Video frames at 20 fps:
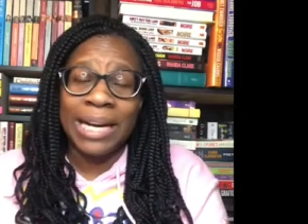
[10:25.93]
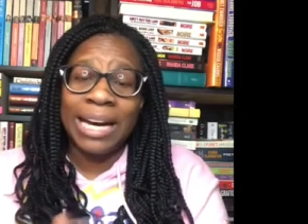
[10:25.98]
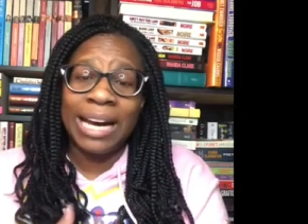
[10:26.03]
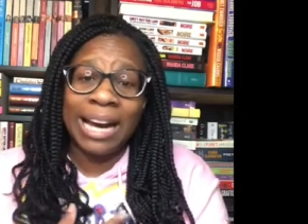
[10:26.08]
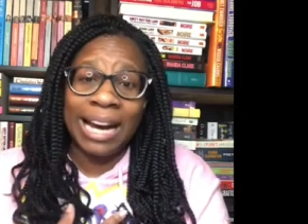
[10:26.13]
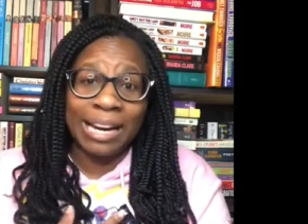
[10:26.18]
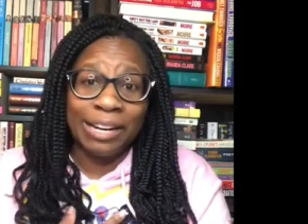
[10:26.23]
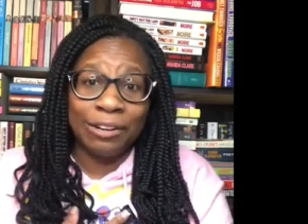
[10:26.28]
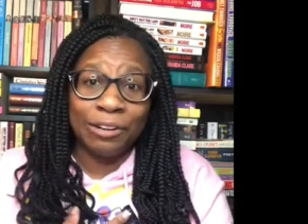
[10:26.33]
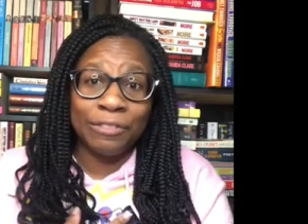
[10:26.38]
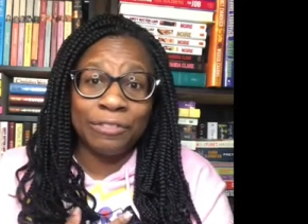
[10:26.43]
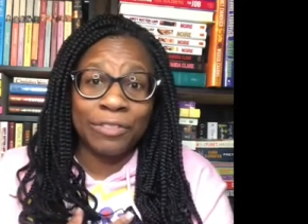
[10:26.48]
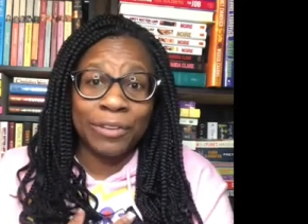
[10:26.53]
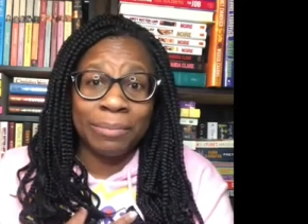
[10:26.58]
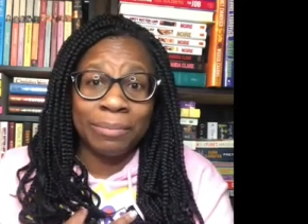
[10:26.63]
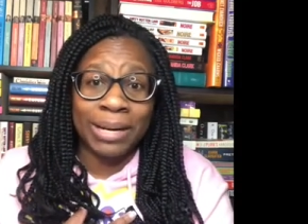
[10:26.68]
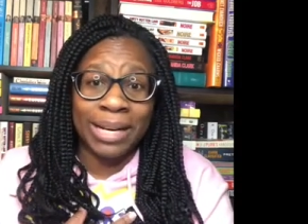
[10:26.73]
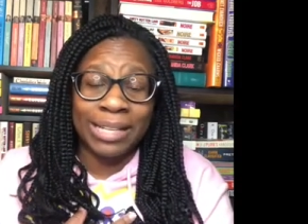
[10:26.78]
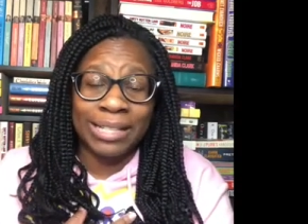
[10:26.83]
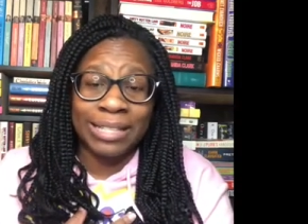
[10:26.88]
I know for
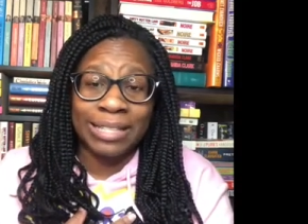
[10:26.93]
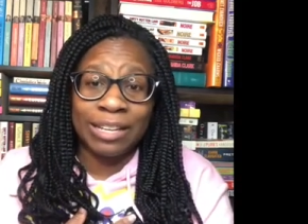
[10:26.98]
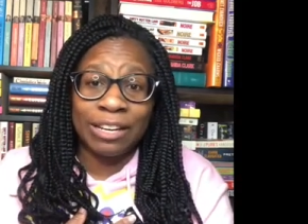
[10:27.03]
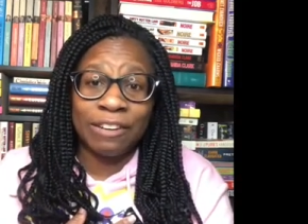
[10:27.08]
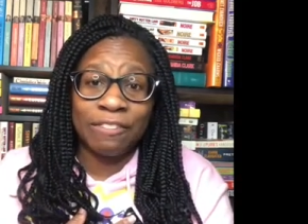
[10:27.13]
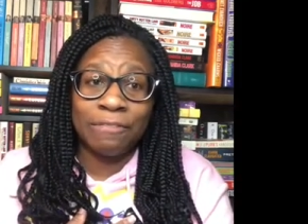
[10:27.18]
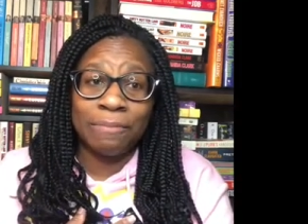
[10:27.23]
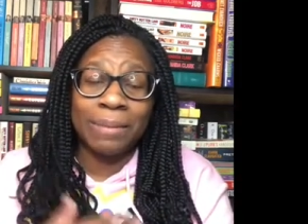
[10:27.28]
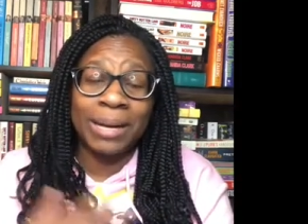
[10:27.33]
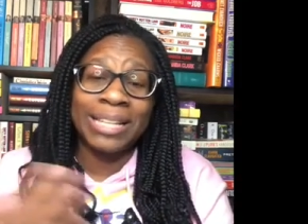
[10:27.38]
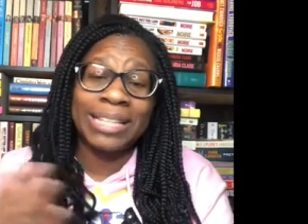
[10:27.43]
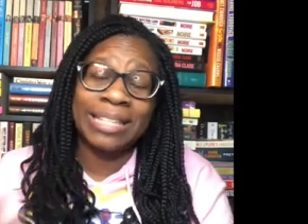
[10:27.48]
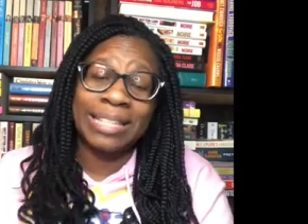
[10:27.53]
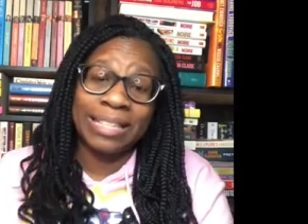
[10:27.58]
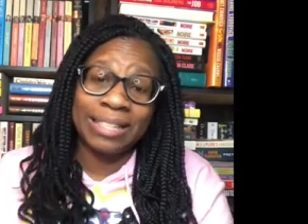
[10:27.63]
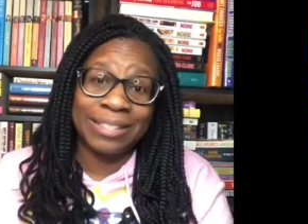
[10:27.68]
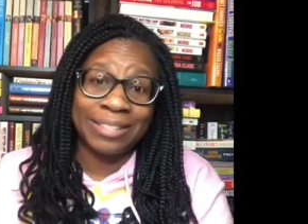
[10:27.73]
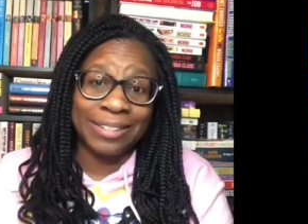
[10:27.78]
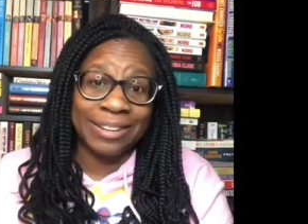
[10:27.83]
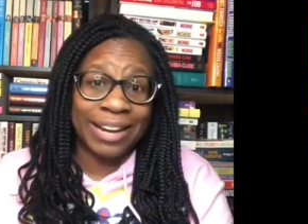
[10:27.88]
myself, my
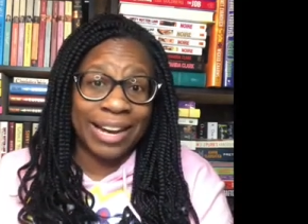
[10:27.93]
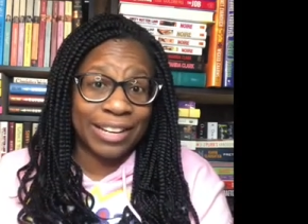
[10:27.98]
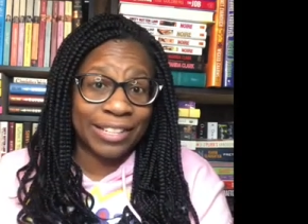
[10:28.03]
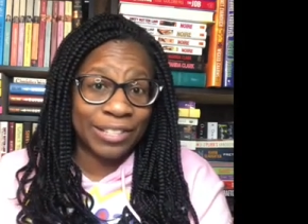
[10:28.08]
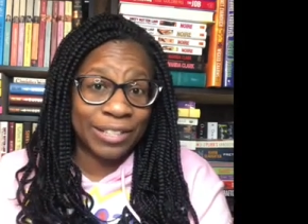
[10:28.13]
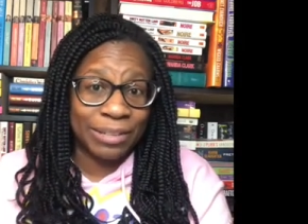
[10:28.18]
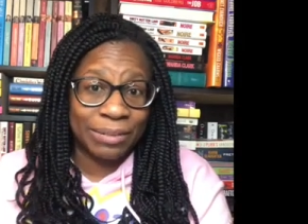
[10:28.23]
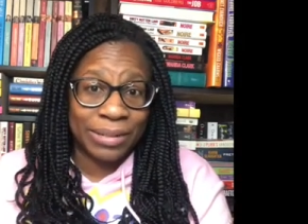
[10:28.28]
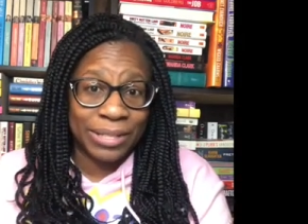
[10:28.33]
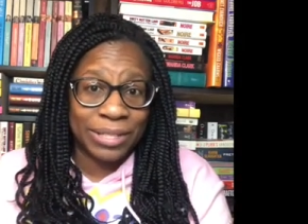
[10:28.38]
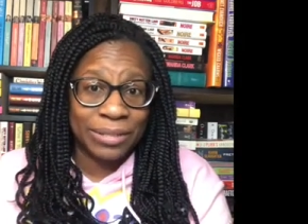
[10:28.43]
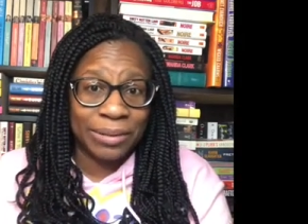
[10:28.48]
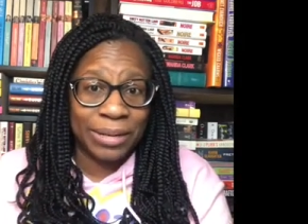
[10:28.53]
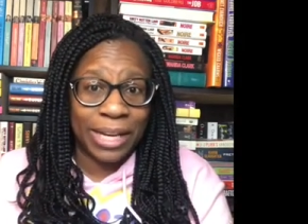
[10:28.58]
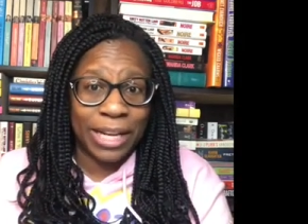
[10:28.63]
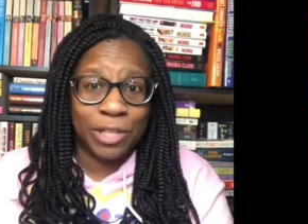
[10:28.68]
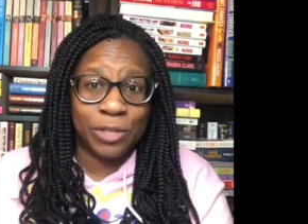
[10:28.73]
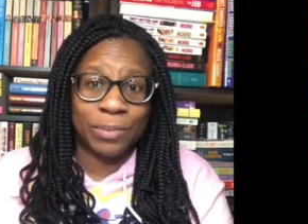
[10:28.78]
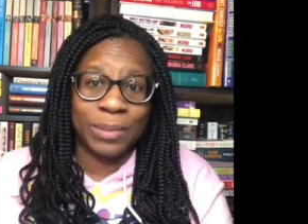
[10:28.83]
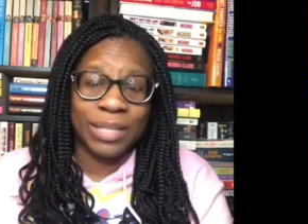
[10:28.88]
sister actually went to an
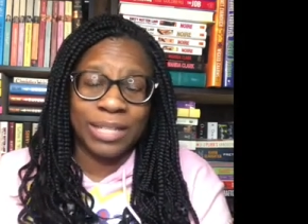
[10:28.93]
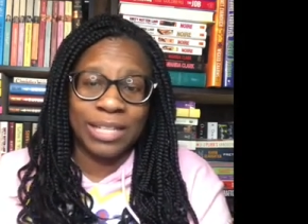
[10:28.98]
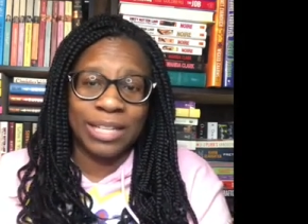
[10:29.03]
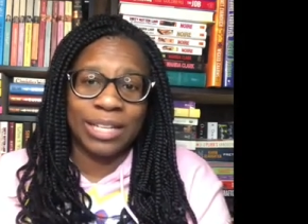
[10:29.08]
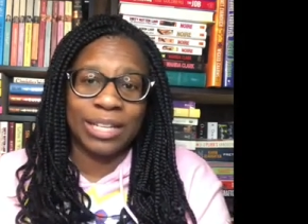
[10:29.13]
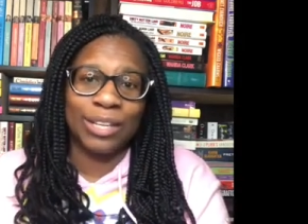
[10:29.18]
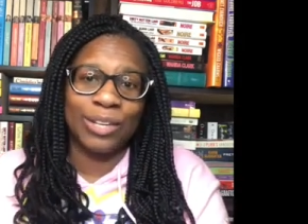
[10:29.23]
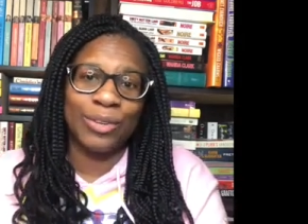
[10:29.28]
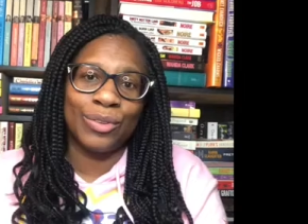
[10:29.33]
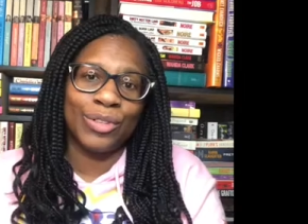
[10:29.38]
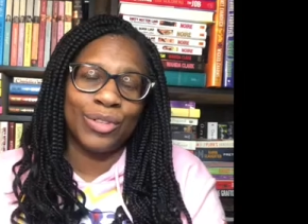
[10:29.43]
HBCU.